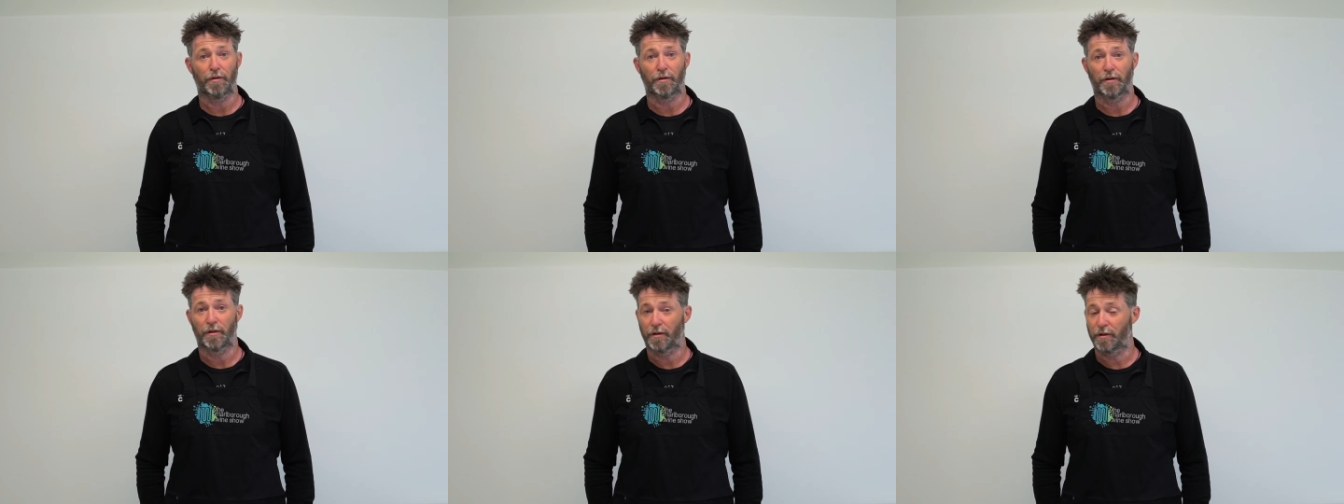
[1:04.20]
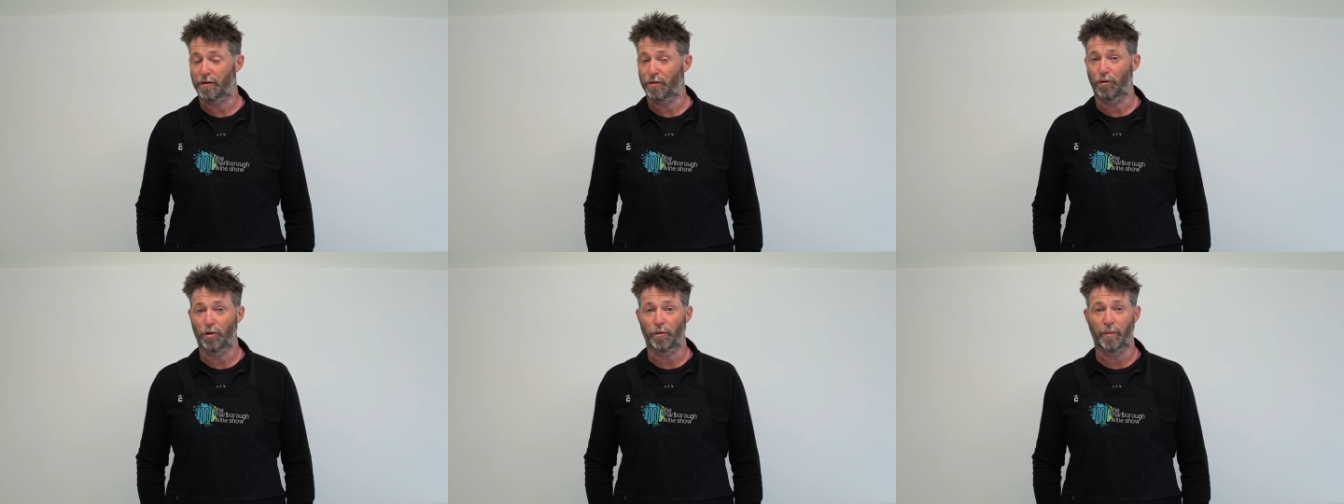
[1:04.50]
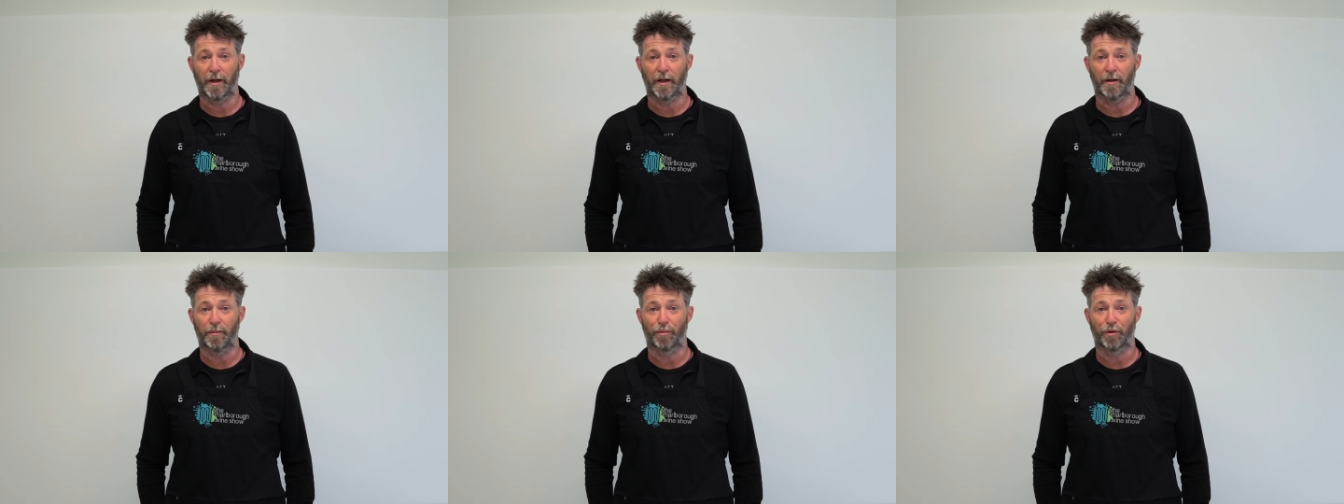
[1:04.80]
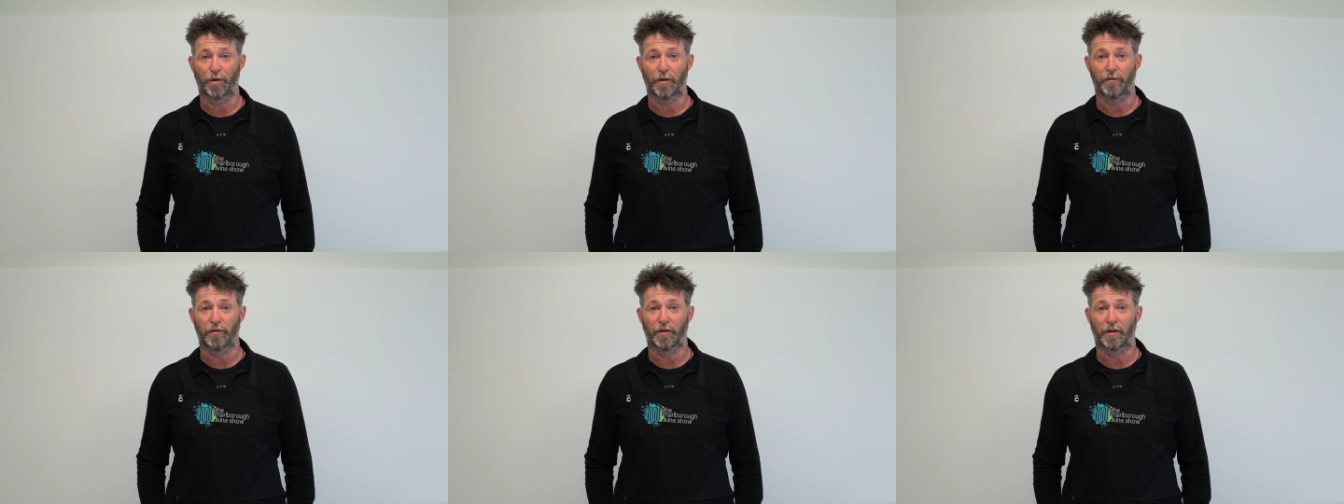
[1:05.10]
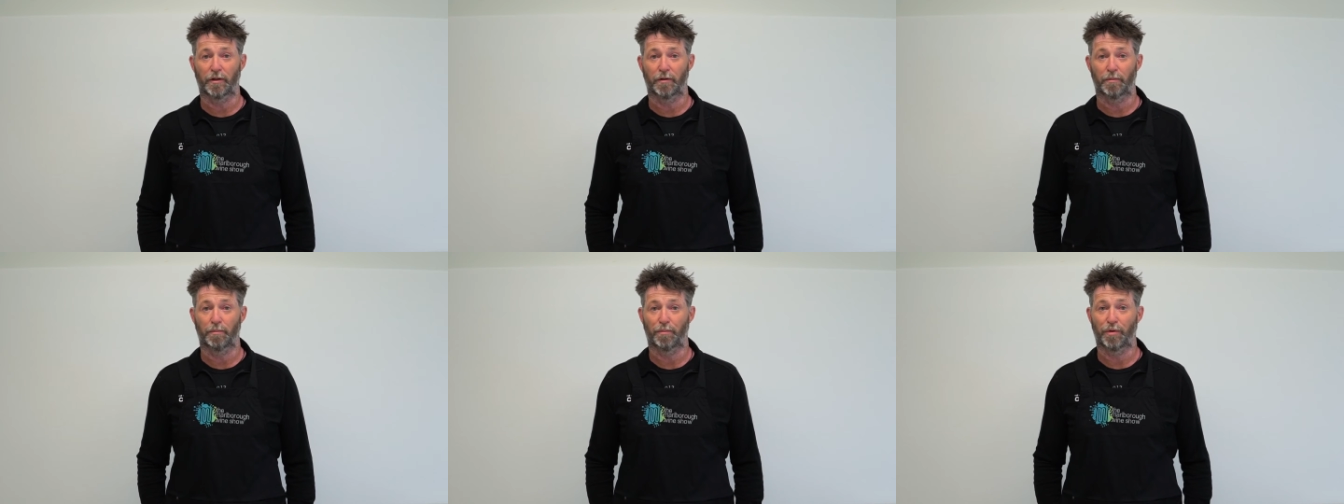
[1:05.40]
is all about improving
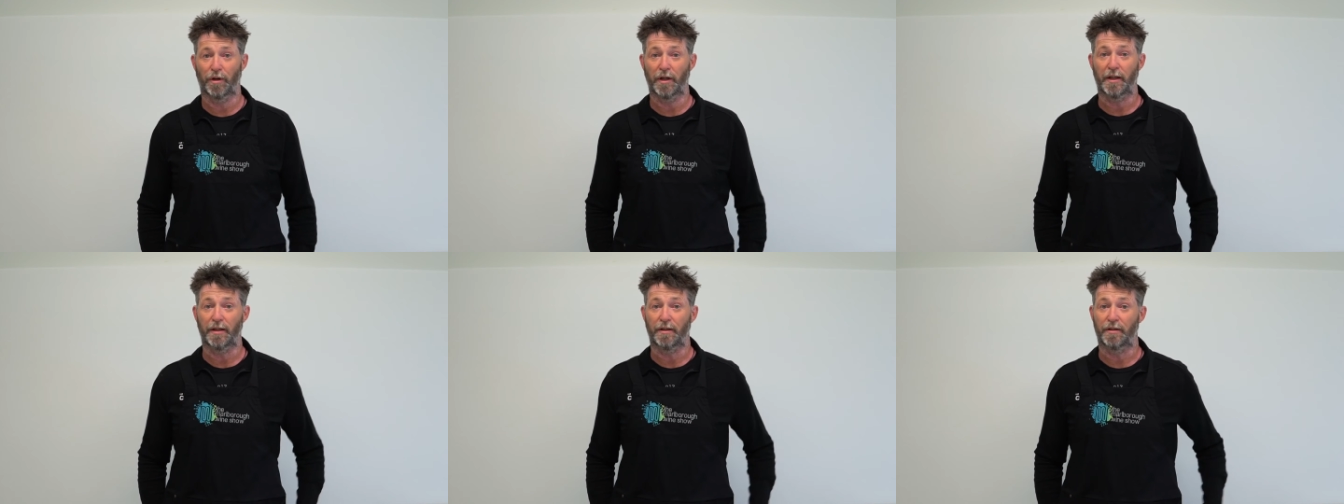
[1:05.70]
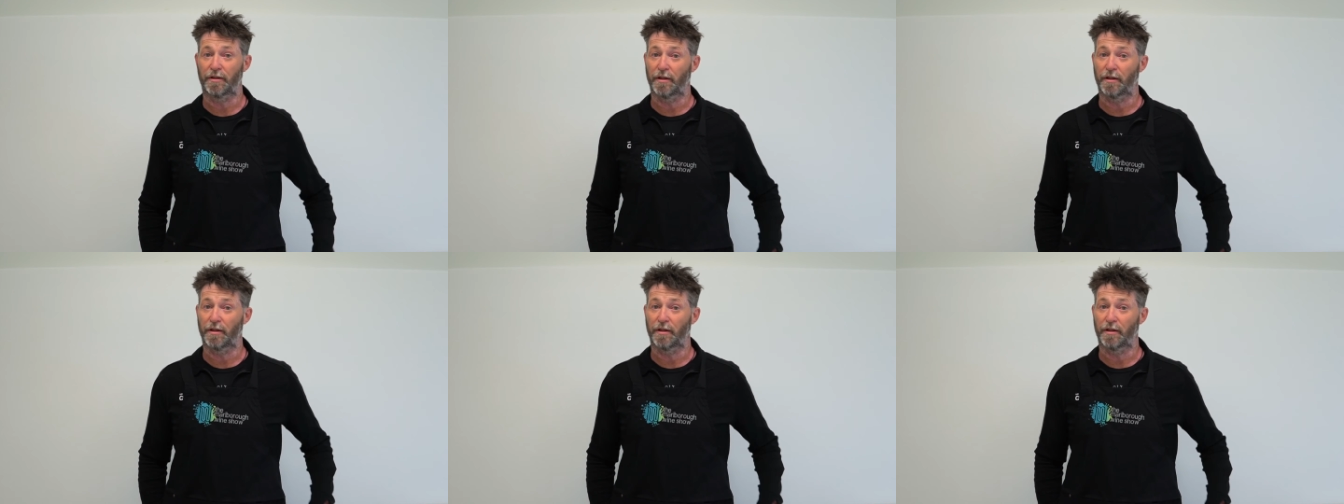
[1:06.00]
the breed,